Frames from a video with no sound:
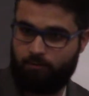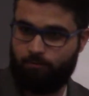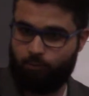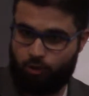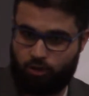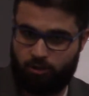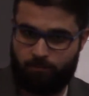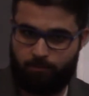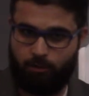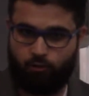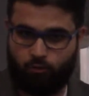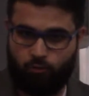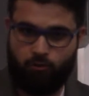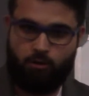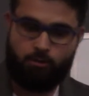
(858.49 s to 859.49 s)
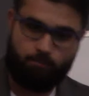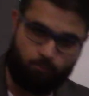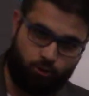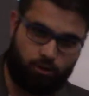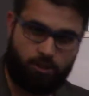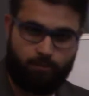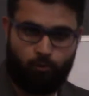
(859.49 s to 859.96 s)
Muslim into
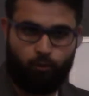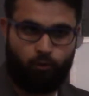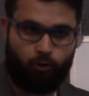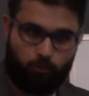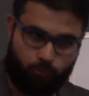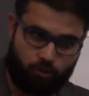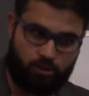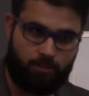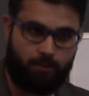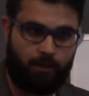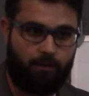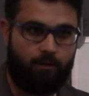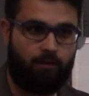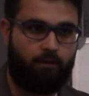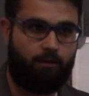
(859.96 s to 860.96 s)
muslimun or muslimin,